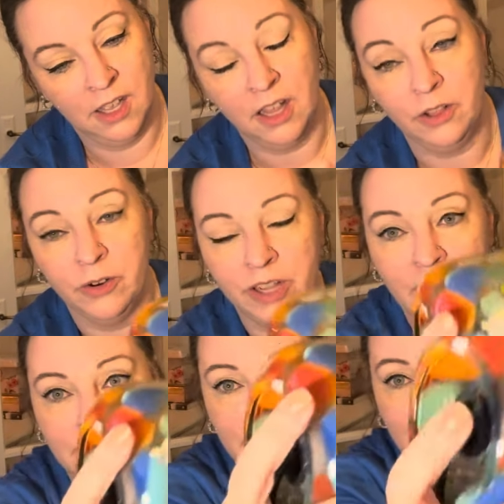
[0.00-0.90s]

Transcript: It literally has